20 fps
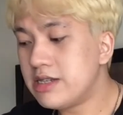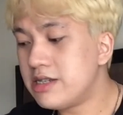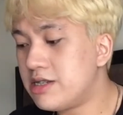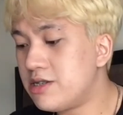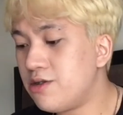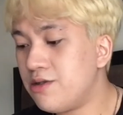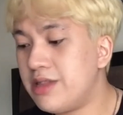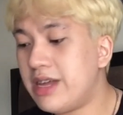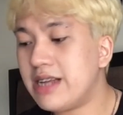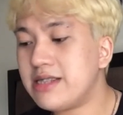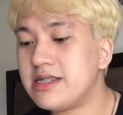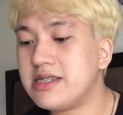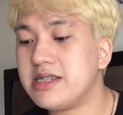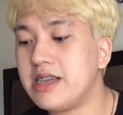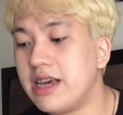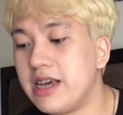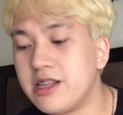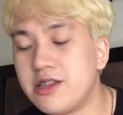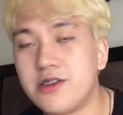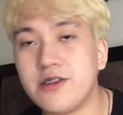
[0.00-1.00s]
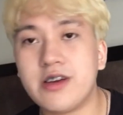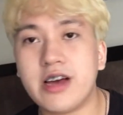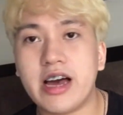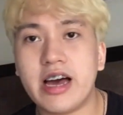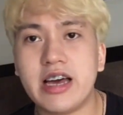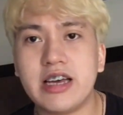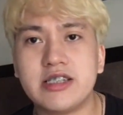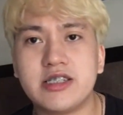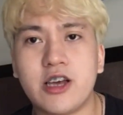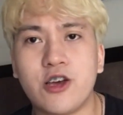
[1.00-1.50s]
So that's it, you
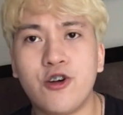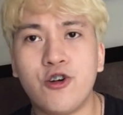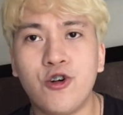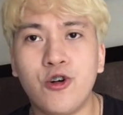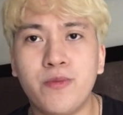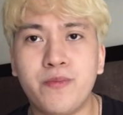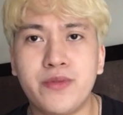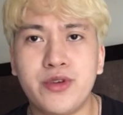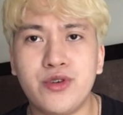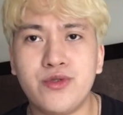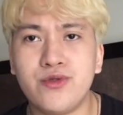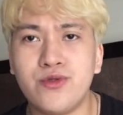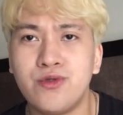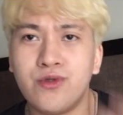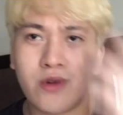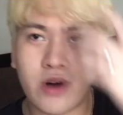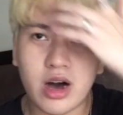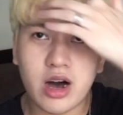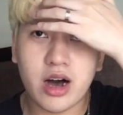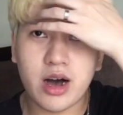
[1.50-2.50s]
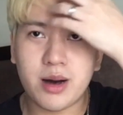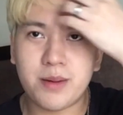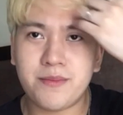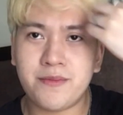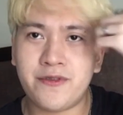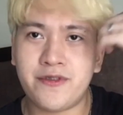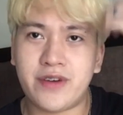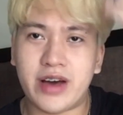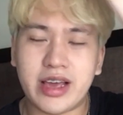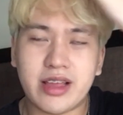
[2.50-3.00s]
guys. I hope you um,
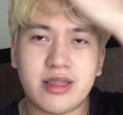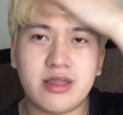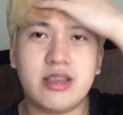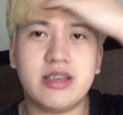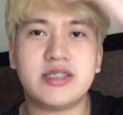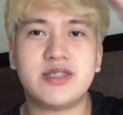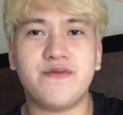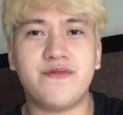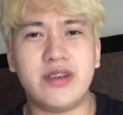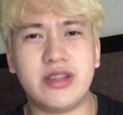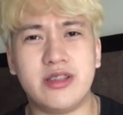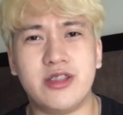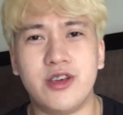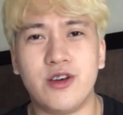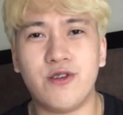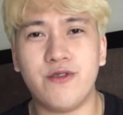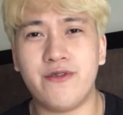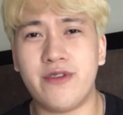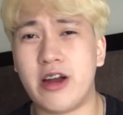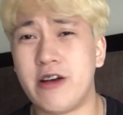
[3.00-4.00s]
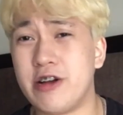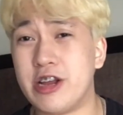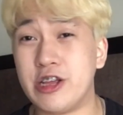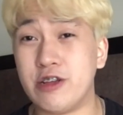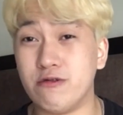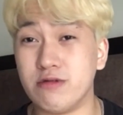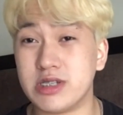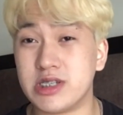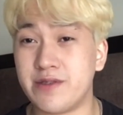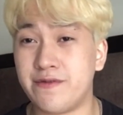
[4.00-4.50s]
find this video very
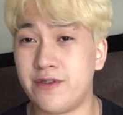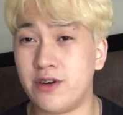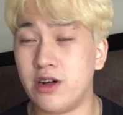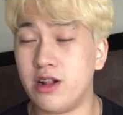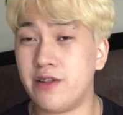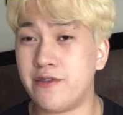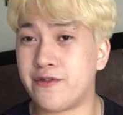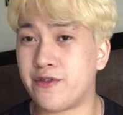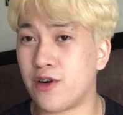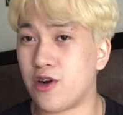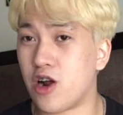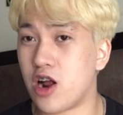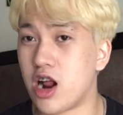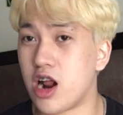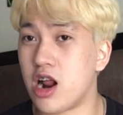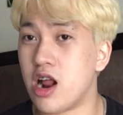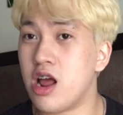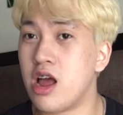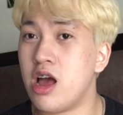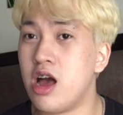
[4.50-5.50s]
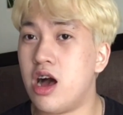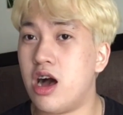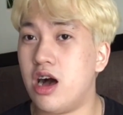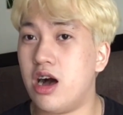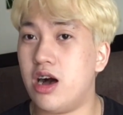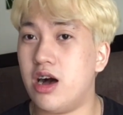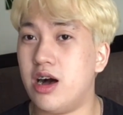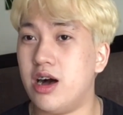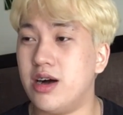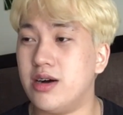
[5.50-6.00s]
useful for
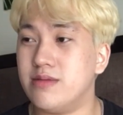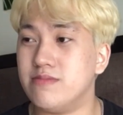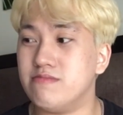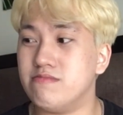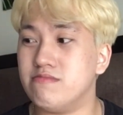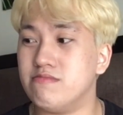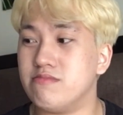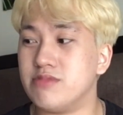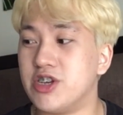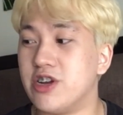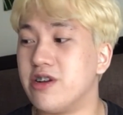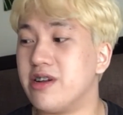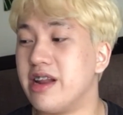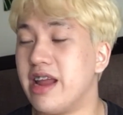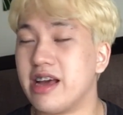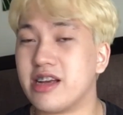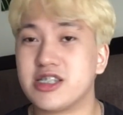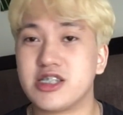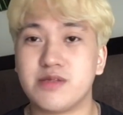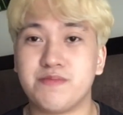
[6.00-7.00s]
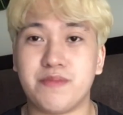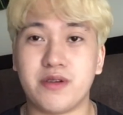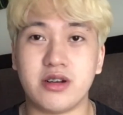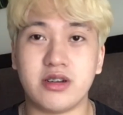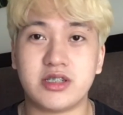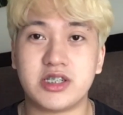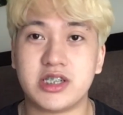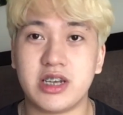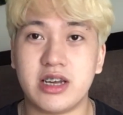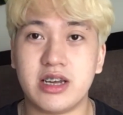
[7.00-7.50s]
um, your next
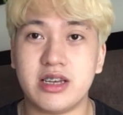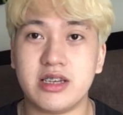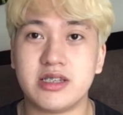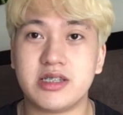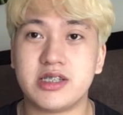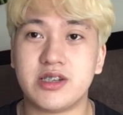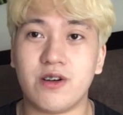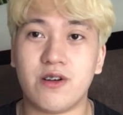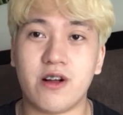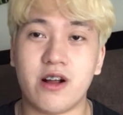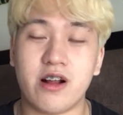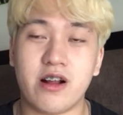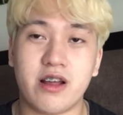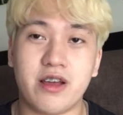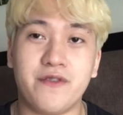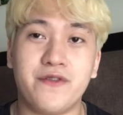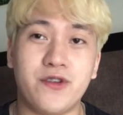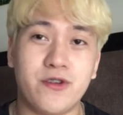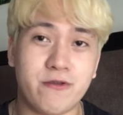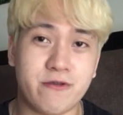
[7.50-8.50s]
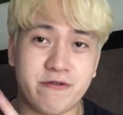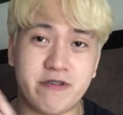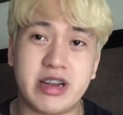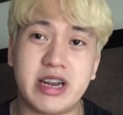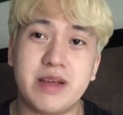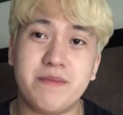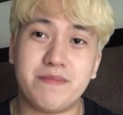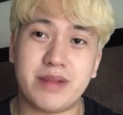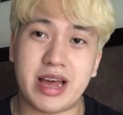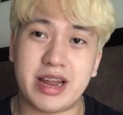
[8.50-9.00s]
purchase, or if you're really
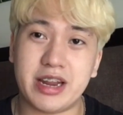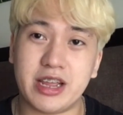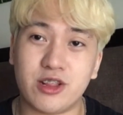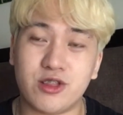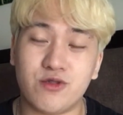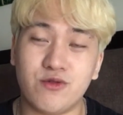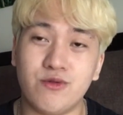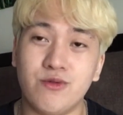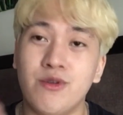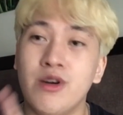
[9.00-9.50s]
planning to